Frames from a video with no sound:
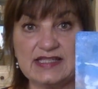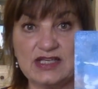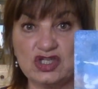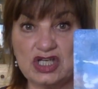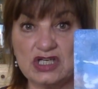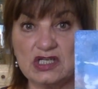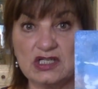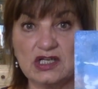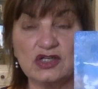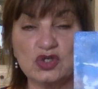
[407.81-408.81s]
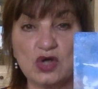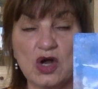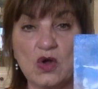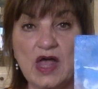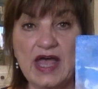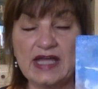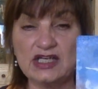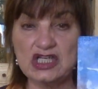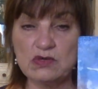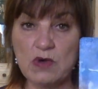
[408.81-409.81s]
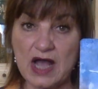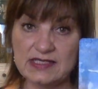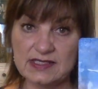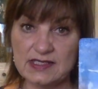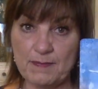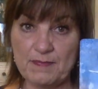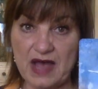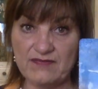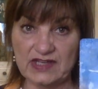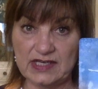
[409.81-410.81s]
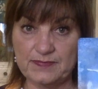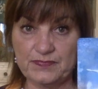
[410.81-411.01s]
that she couldn't control, and she rises above it,